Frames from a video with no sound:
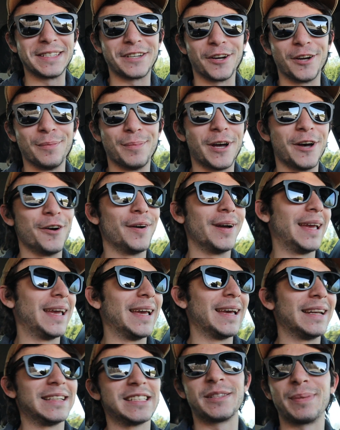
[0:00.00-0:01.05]
turbo,
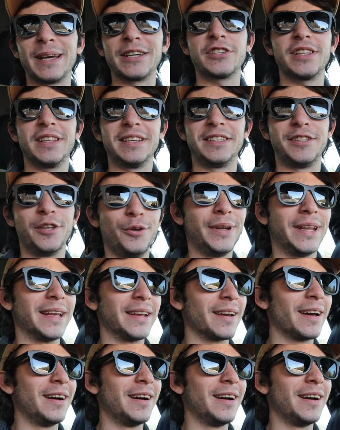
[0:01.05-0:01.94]
and especially the tuning.